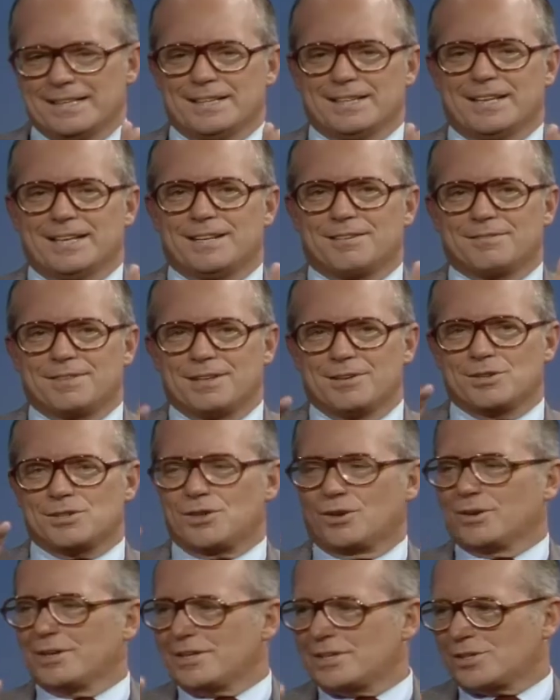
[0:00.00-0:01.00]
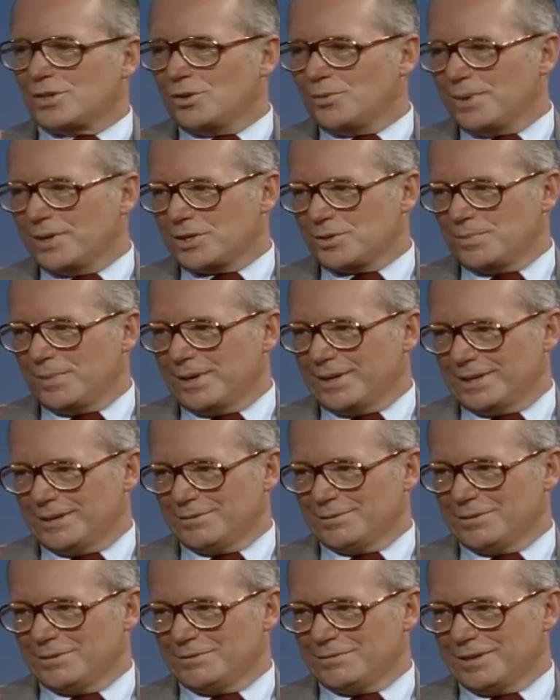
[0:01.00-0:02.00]
that if there is only so much money
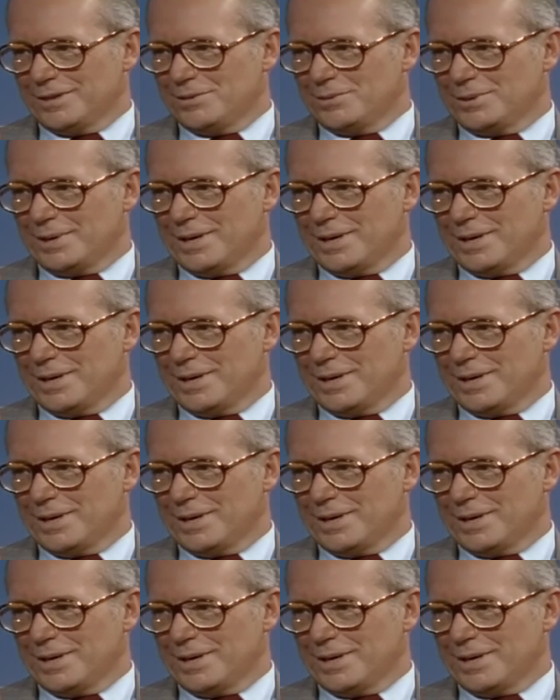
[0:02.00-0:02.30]
for the federal